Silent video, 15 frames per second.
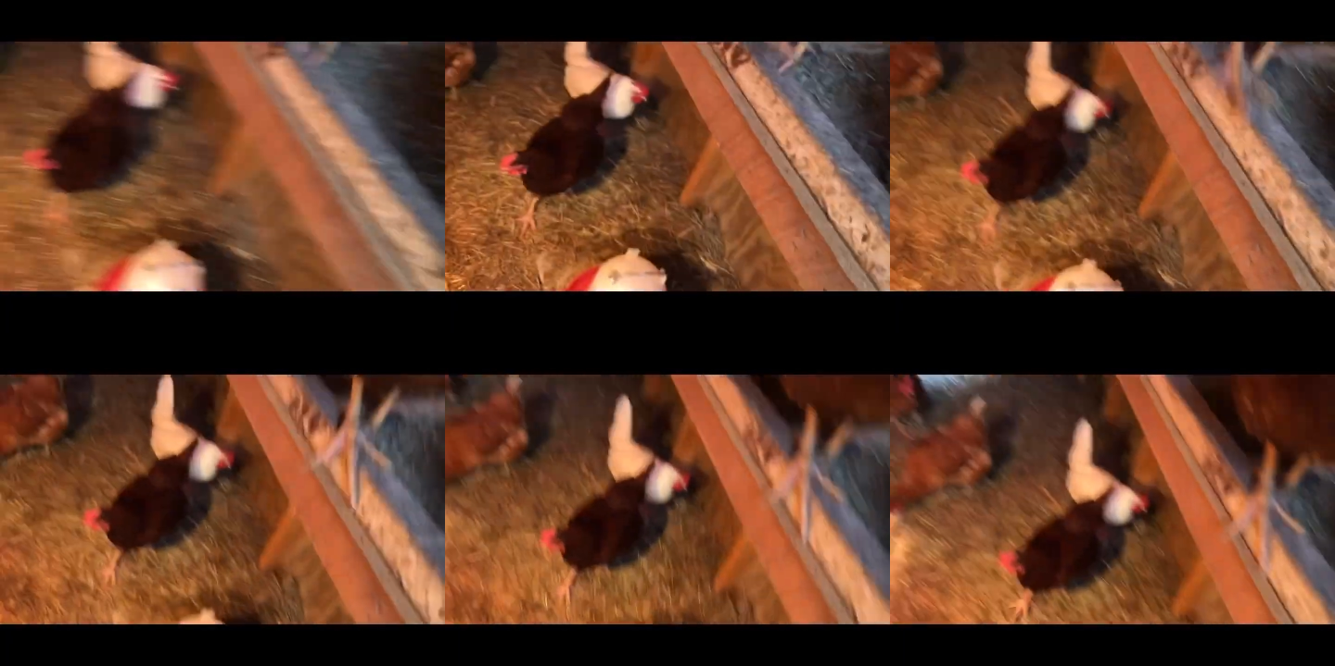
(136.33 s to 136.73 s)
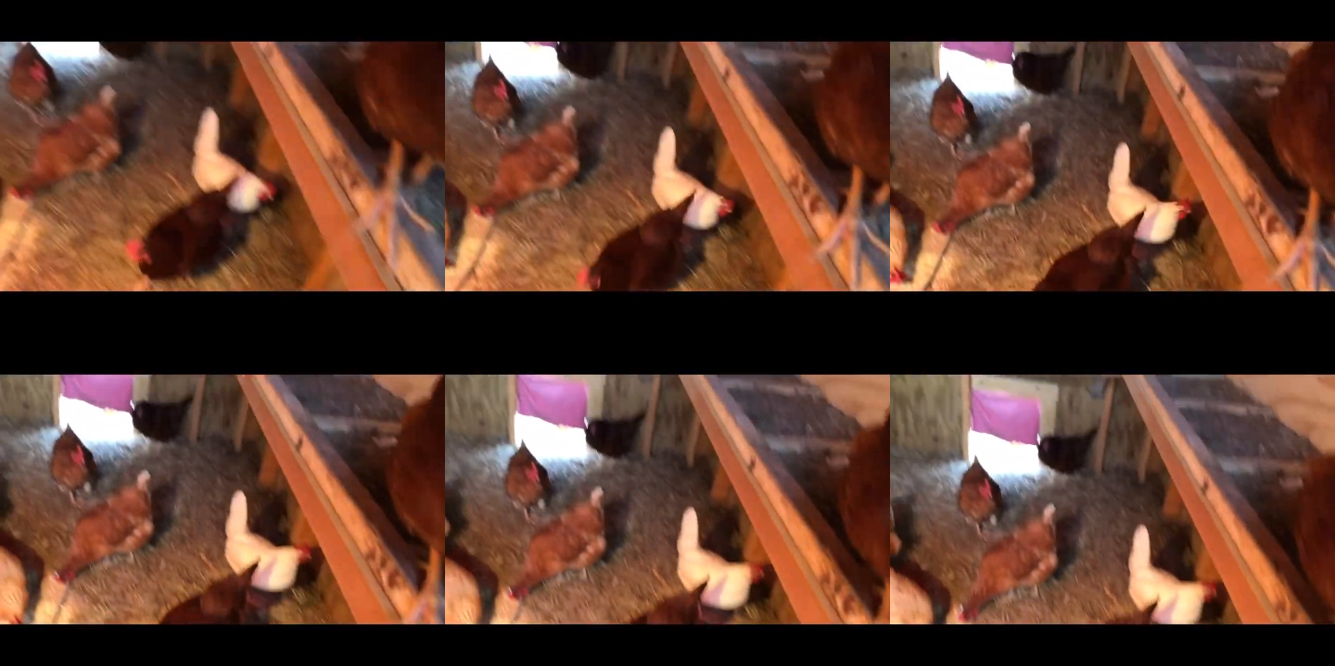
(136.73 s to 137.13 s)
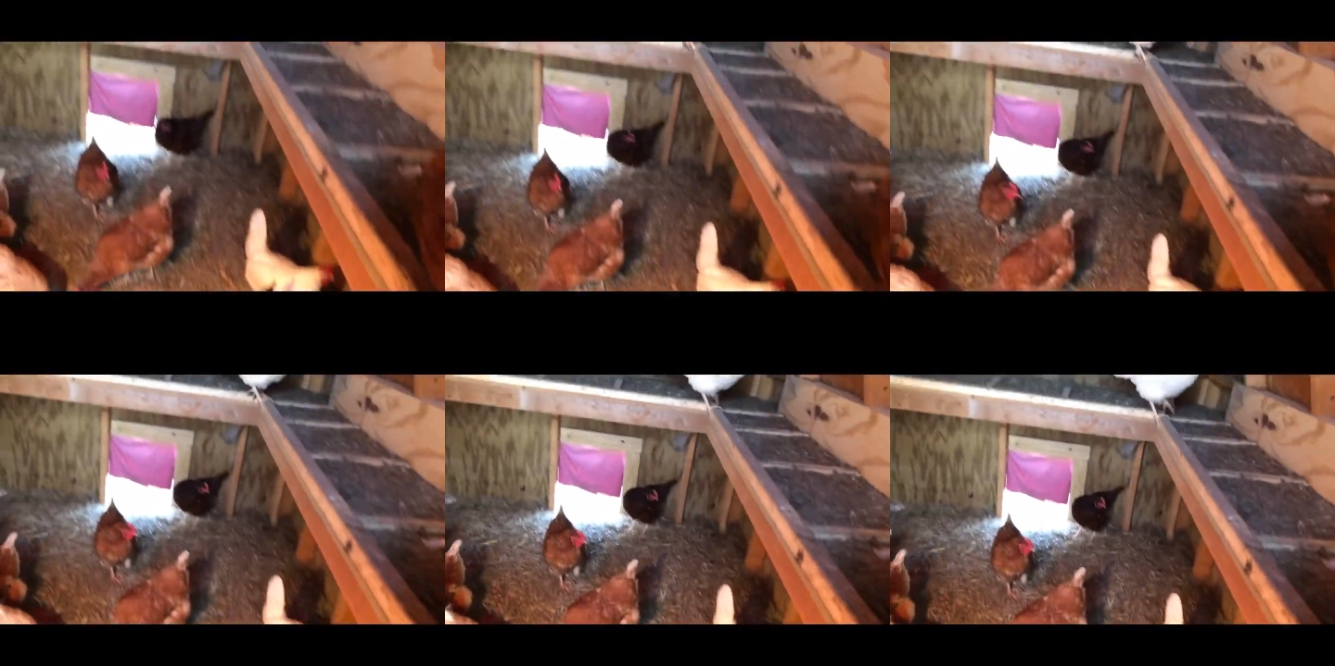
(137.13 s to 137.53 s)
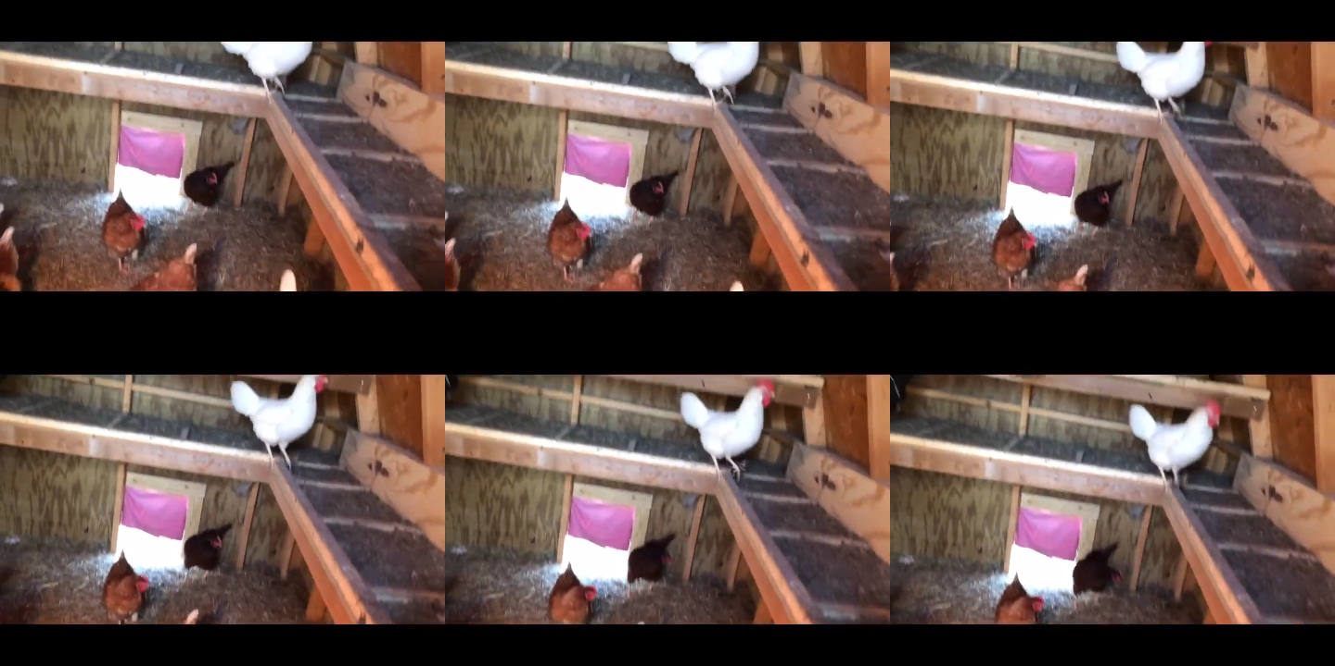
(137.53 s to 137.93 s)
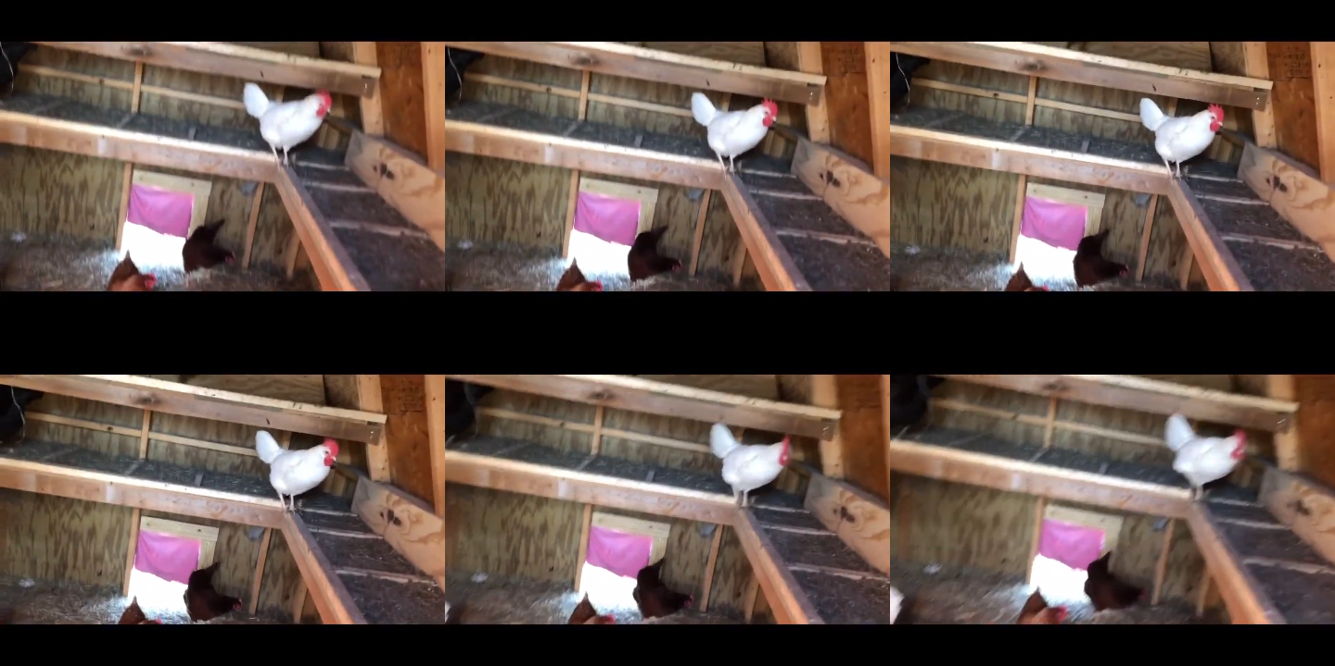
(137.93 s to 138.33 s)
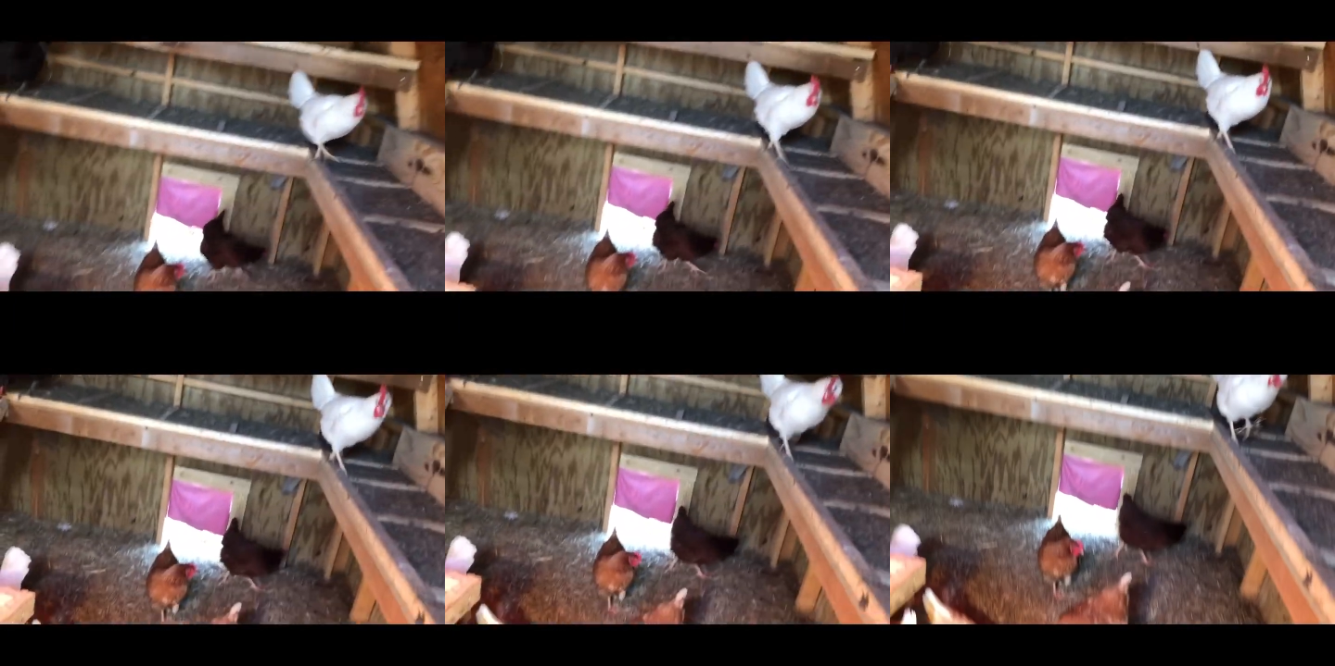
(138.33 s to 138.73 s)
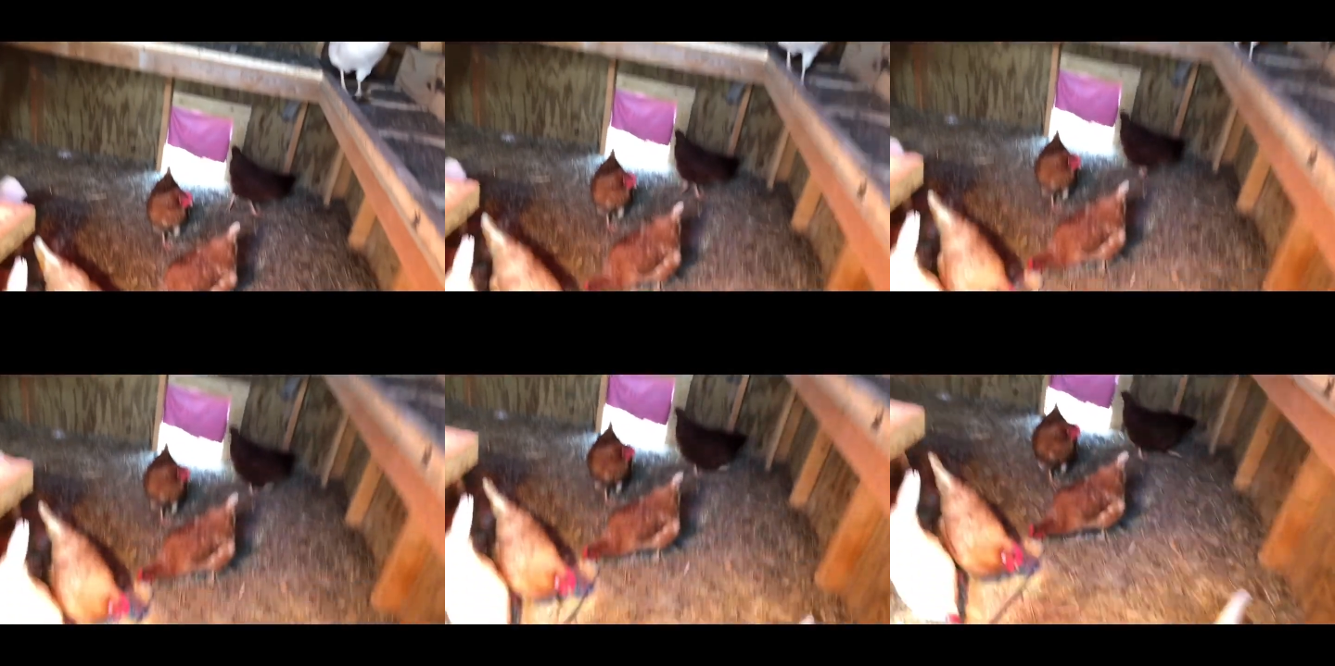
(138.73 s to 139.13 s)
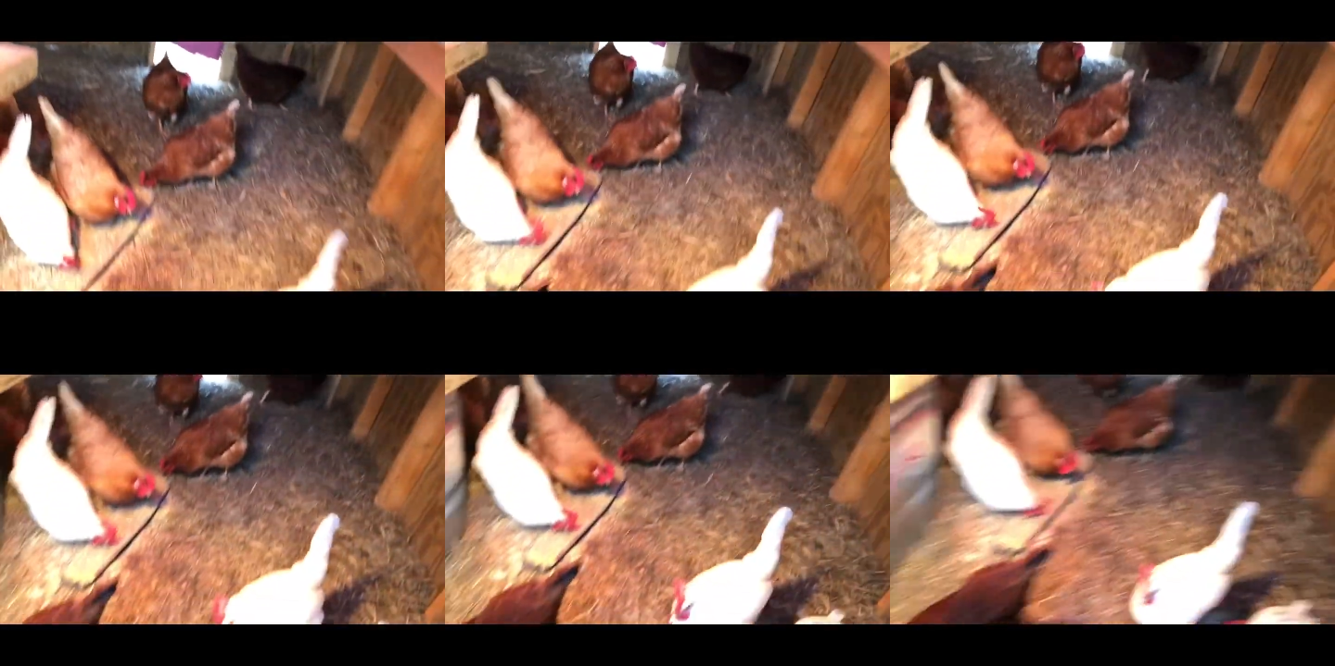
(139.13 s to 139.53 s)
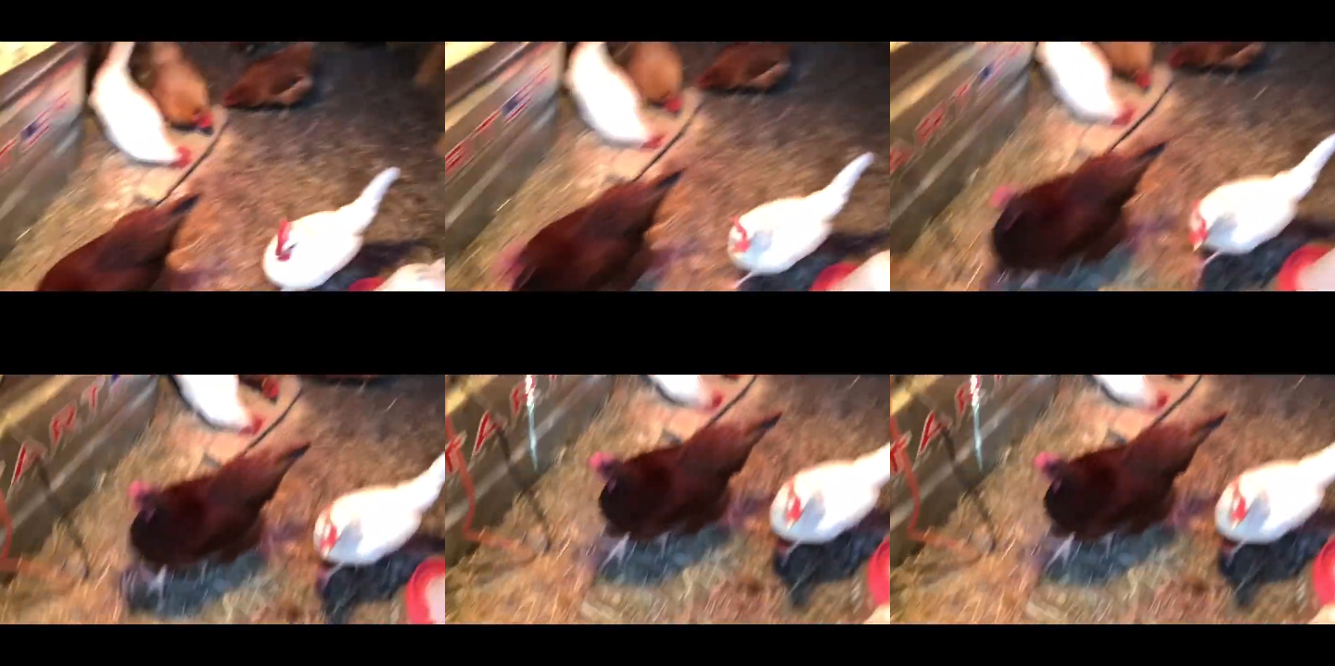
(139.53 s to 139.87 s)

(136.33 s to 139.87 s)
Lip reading: [unreadable: no face in view]